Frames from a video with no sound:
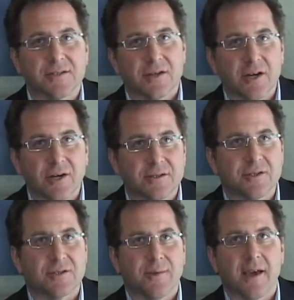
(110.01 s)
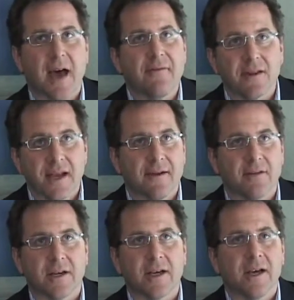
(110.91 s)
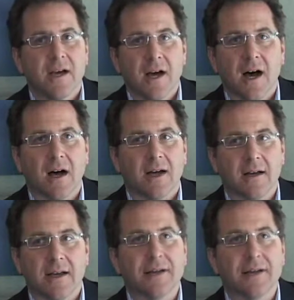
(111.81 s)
The studios used to be heavily, heavily uh,